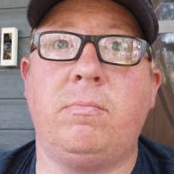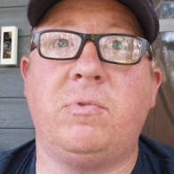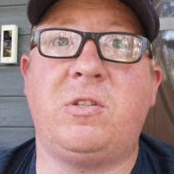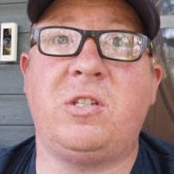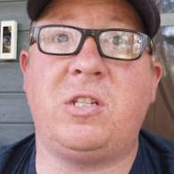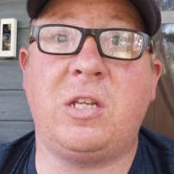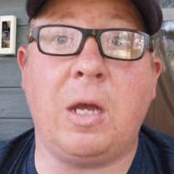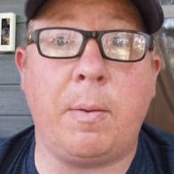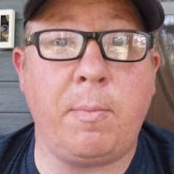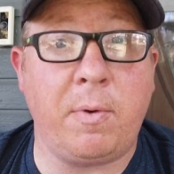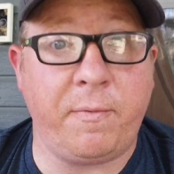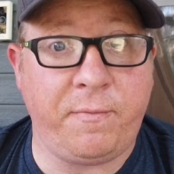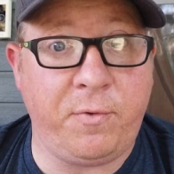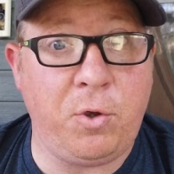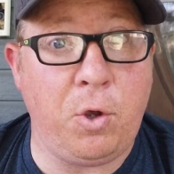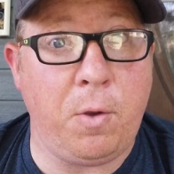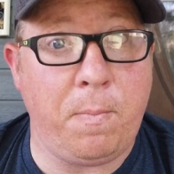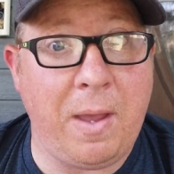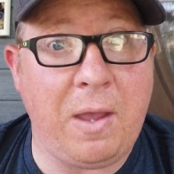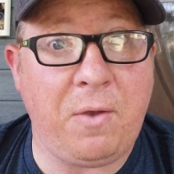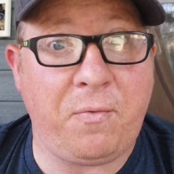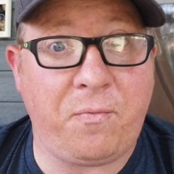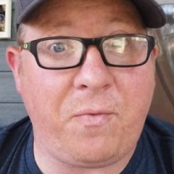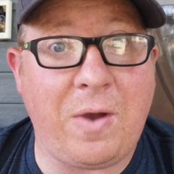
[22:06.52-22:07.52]
some of you
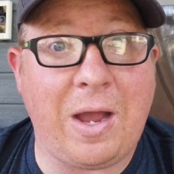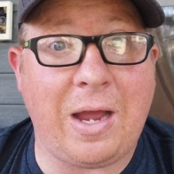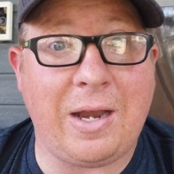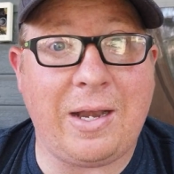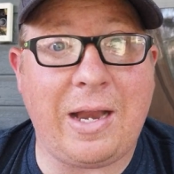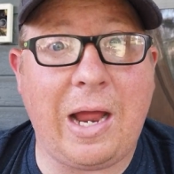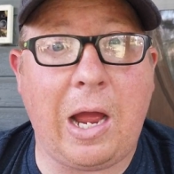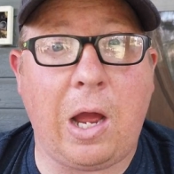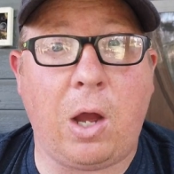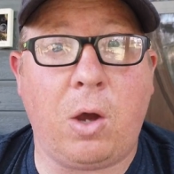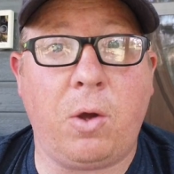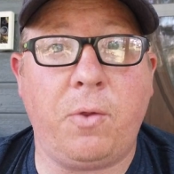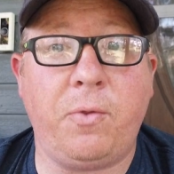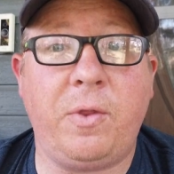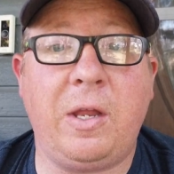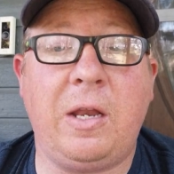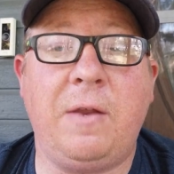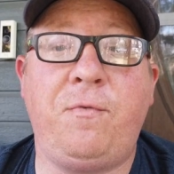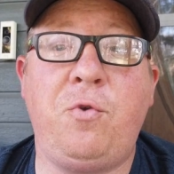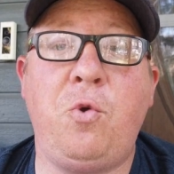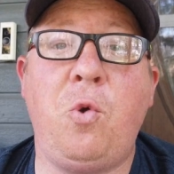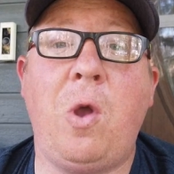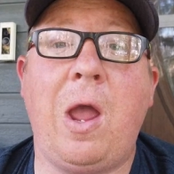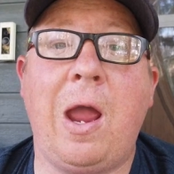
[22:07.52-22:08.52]
may find out that
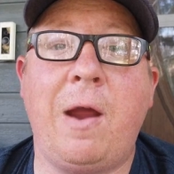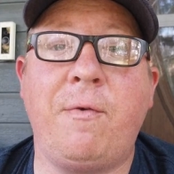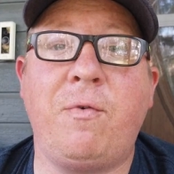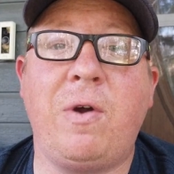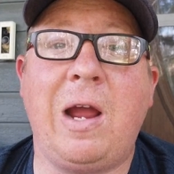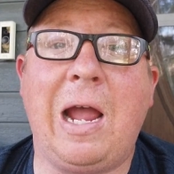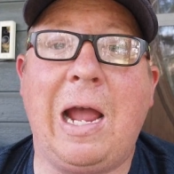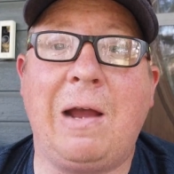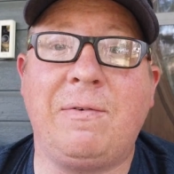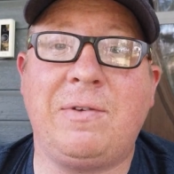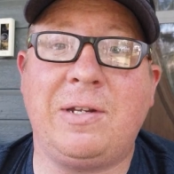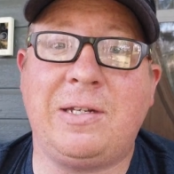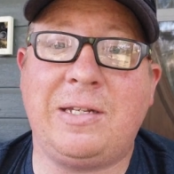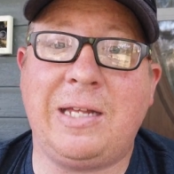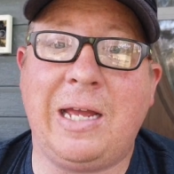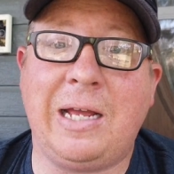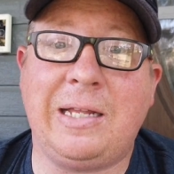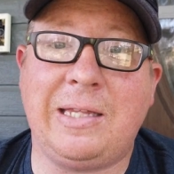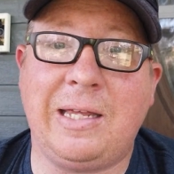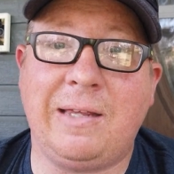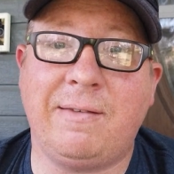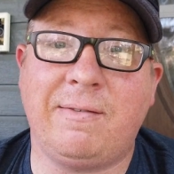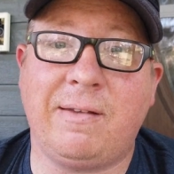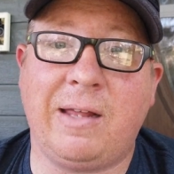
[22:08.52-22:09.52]
if you ever have to
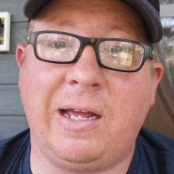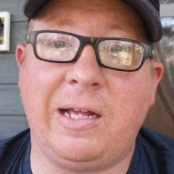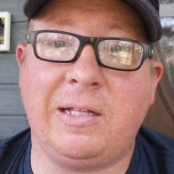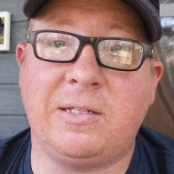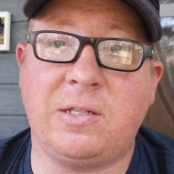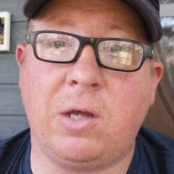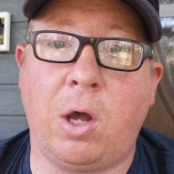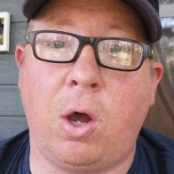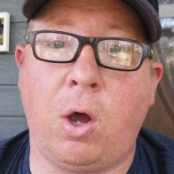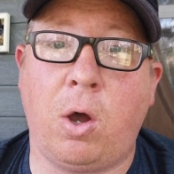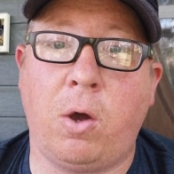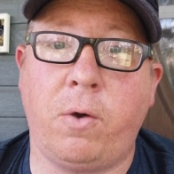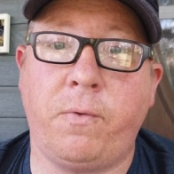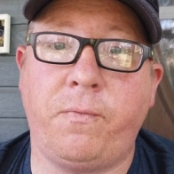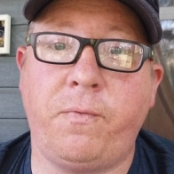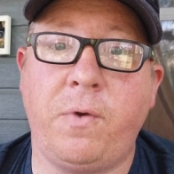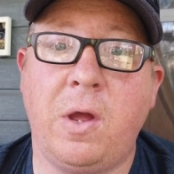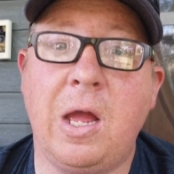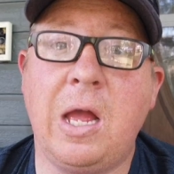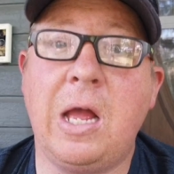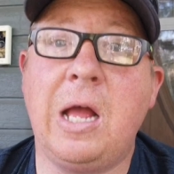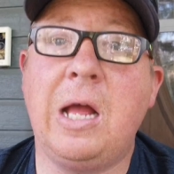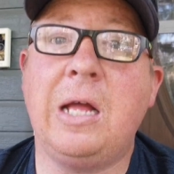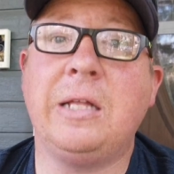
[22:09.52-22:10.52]
take these lights off,
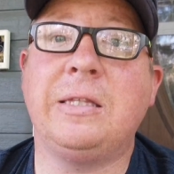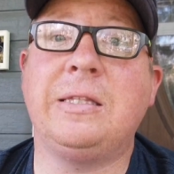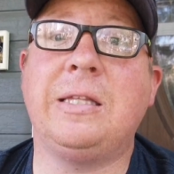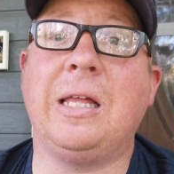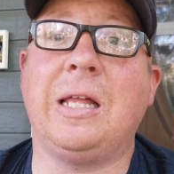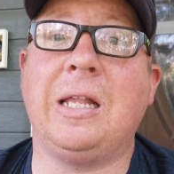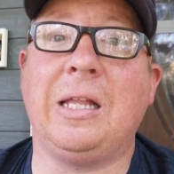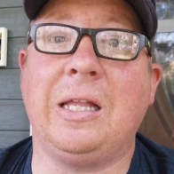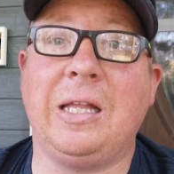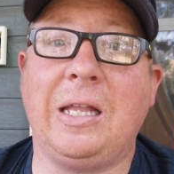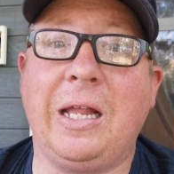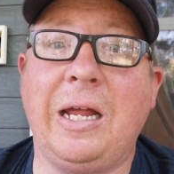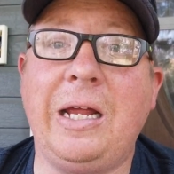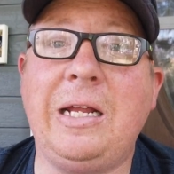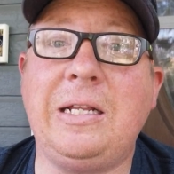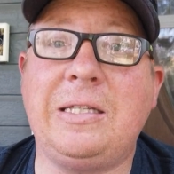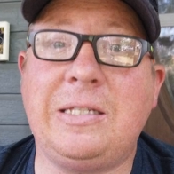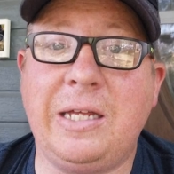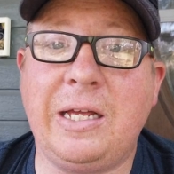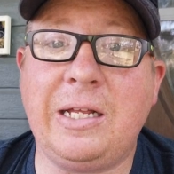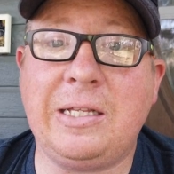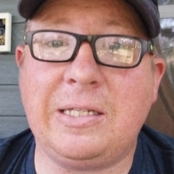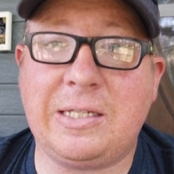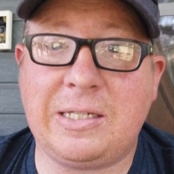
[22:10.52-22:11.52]
the
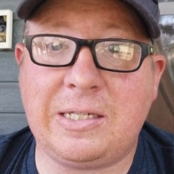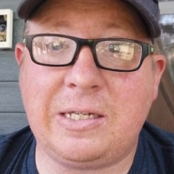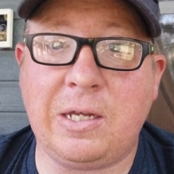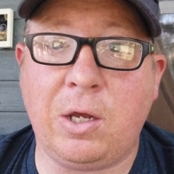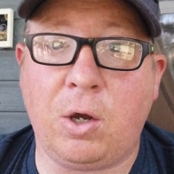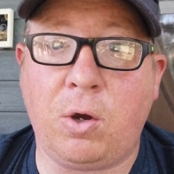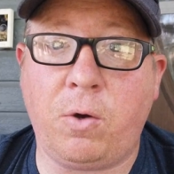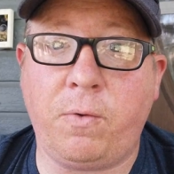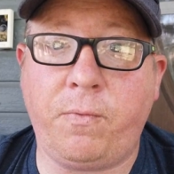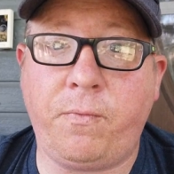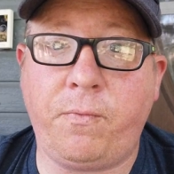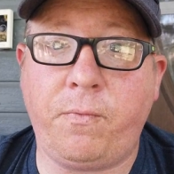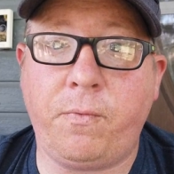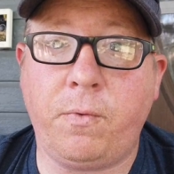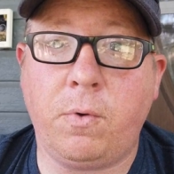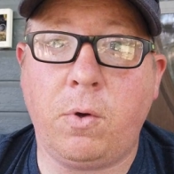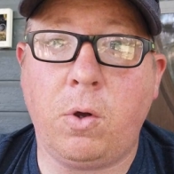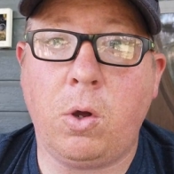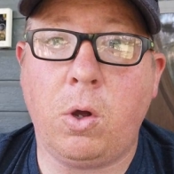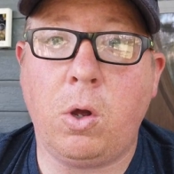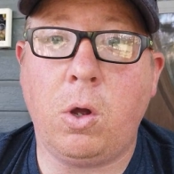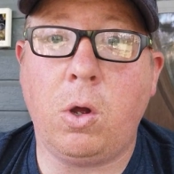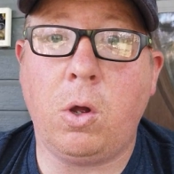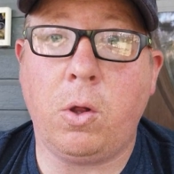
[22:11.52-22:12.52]
lights itself
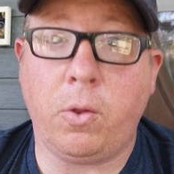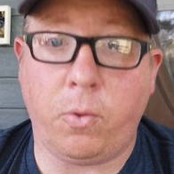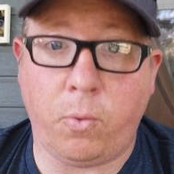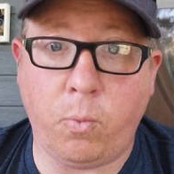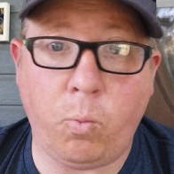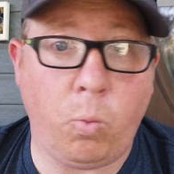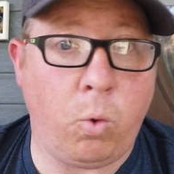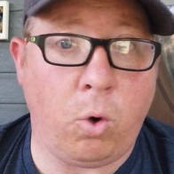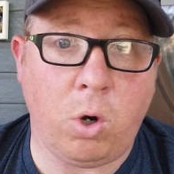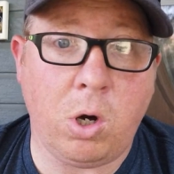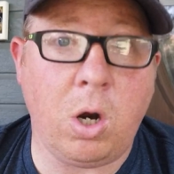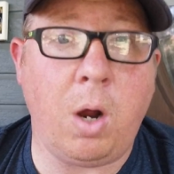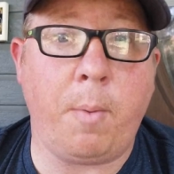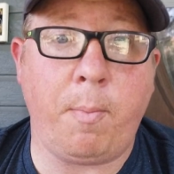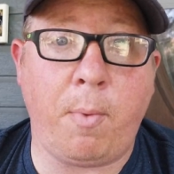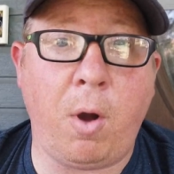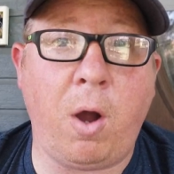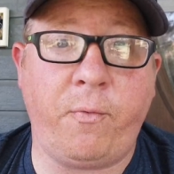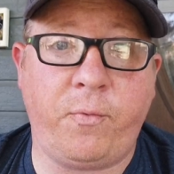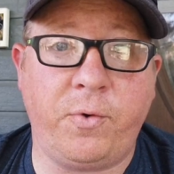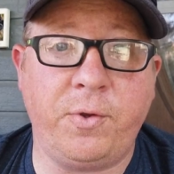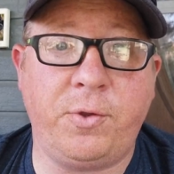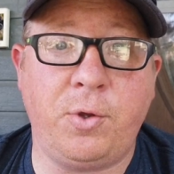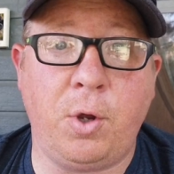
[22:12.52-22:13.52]
will come
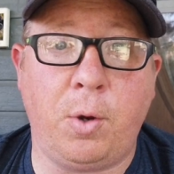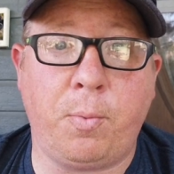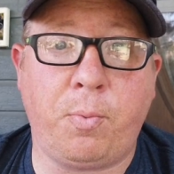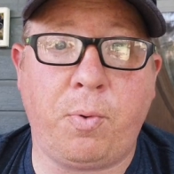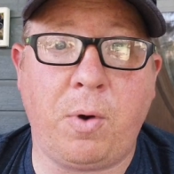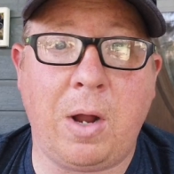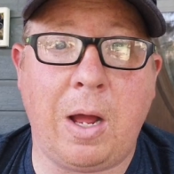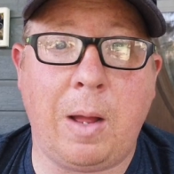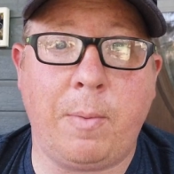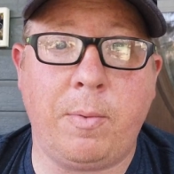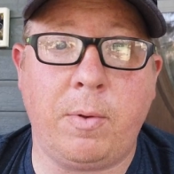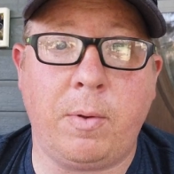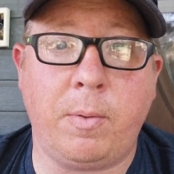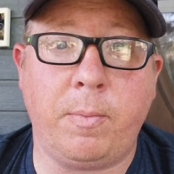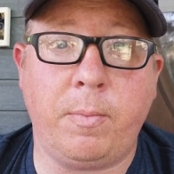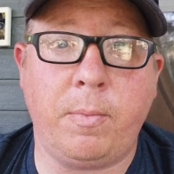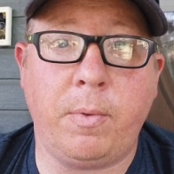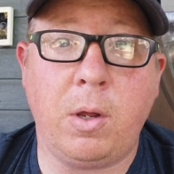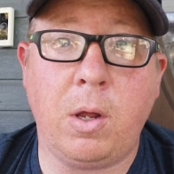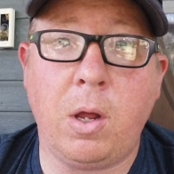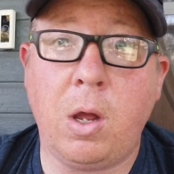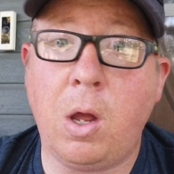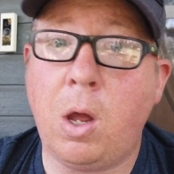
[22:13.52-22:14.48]
off with no problem,